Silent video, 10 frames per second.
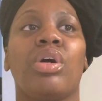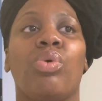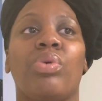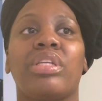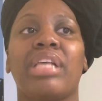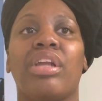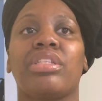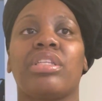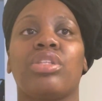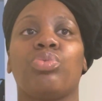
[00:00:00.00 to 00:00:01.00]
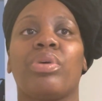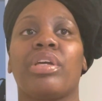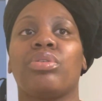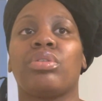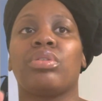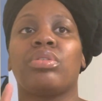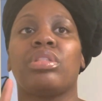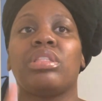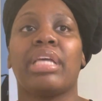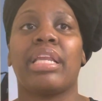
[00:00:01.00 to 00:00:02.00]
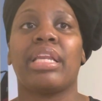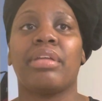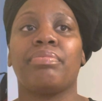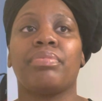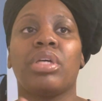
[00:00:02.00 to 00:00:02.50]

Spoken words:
What is out of his will? Sinning,